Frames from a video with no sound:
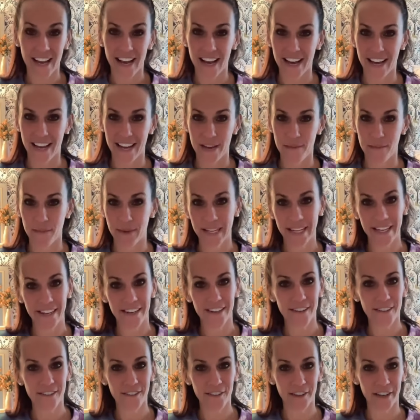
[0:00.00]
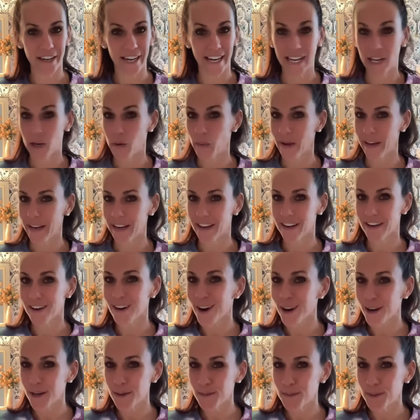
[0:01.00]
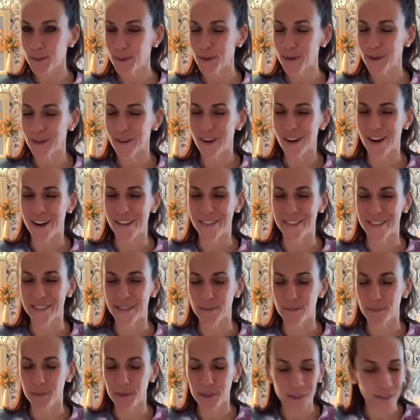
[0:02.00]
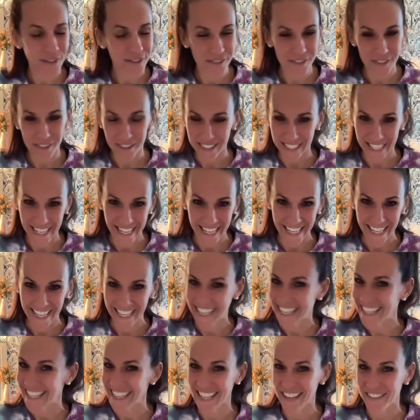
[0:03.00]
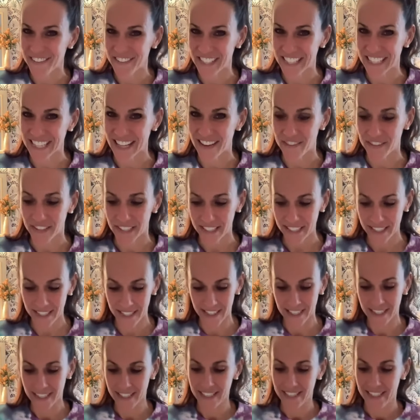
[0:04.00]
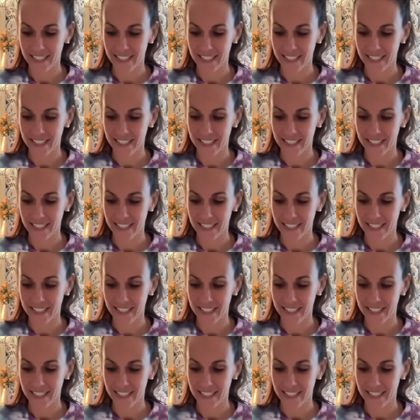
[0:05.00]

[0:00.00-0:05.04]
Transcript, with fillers: I am here for a quick card pull on this beautiful day, 1111.